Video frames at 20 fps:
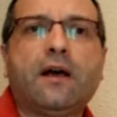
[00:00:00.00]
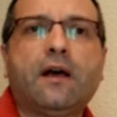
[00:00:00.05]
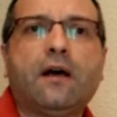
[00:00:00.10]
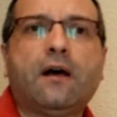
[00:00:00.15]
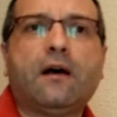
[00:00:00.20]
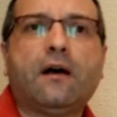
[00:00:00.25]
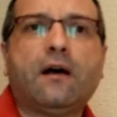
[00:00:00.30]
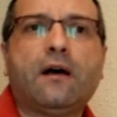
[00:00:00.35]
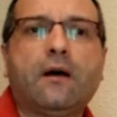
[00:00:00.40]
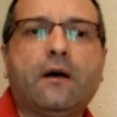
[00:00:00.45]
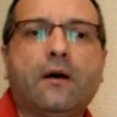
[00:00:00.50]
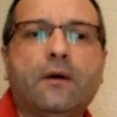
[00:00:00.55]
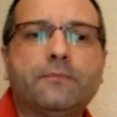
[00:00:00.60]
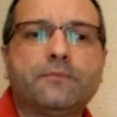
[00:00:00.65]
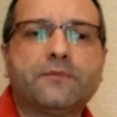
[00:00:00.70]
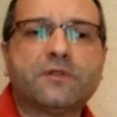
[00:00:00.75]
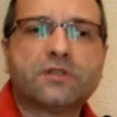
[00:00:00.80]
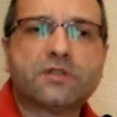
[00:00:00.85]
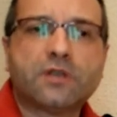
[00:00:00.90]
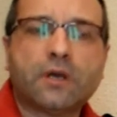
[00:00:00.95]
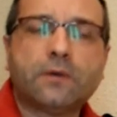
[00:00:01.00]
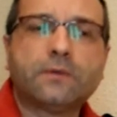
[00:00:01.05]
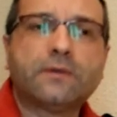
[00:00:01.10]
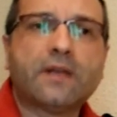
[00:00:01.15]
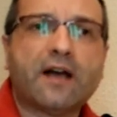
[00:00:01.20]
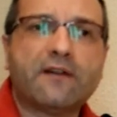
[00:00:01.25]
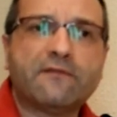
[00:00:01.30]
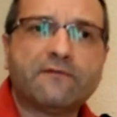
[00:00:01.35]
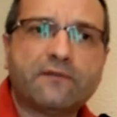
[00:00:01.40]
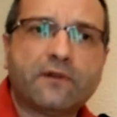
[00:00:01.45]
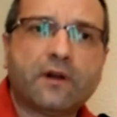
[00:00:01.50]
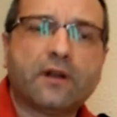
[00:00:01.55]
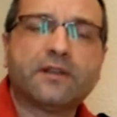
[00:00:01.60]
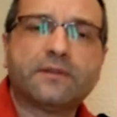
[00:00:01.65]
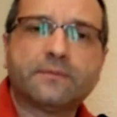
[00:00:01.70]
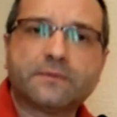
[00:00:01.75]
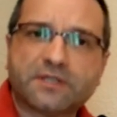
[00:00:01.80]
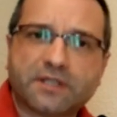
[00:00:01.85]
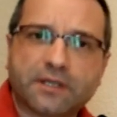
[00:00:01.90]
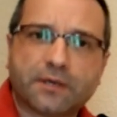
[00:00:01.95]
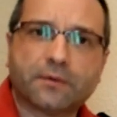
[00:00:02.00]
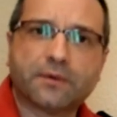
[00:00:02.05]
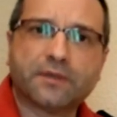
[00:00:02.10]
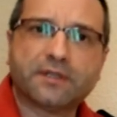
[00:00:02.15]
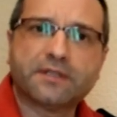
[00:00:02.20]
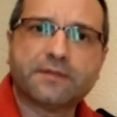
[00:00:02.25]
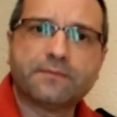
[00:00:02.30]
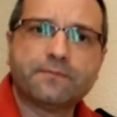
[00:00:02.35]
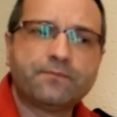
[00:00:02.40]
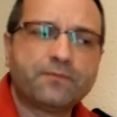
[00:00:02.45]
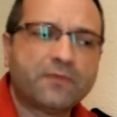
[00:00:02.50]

tone and volume circuit.